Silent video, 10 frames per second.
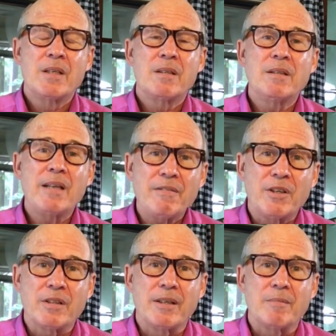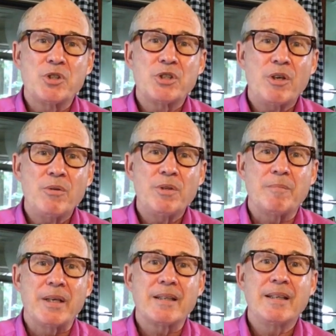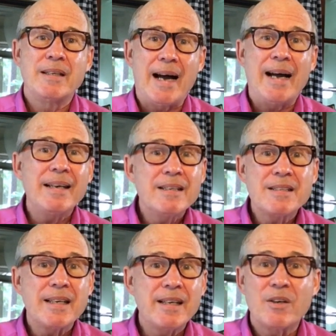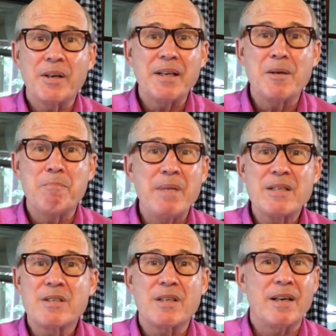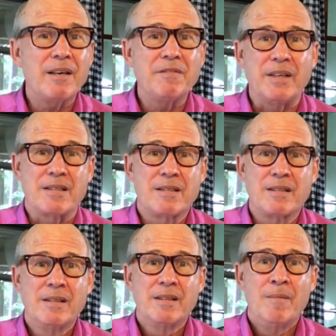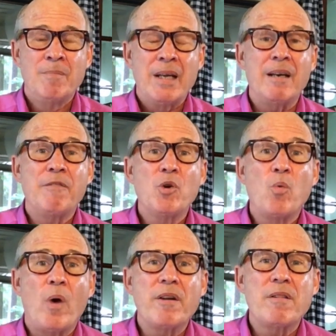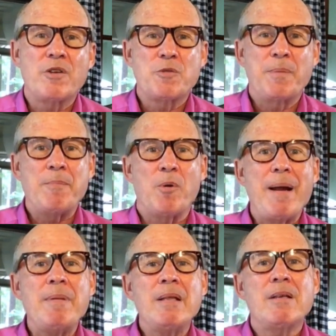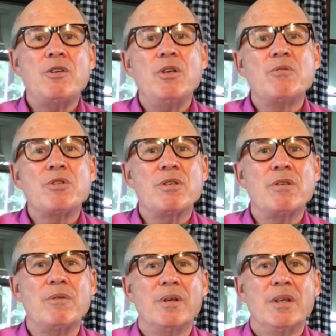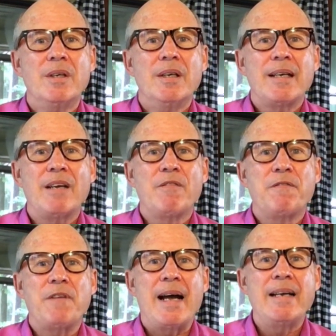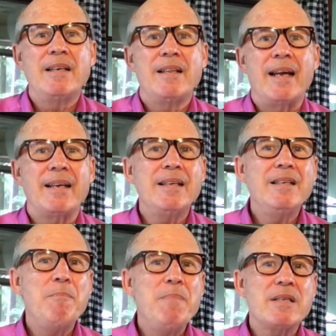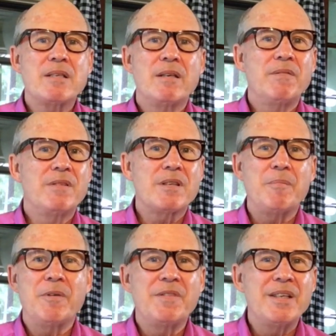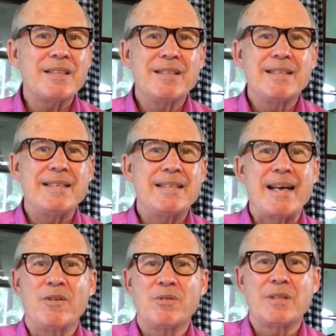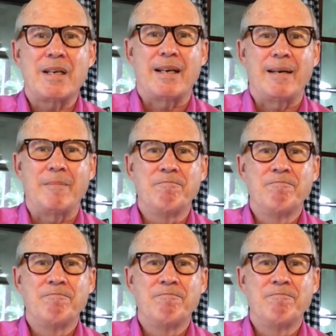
love on them, show them that God is here in the midst of it. And if you're one of those people, maybe then you too can find that in the midst of some of this downtime,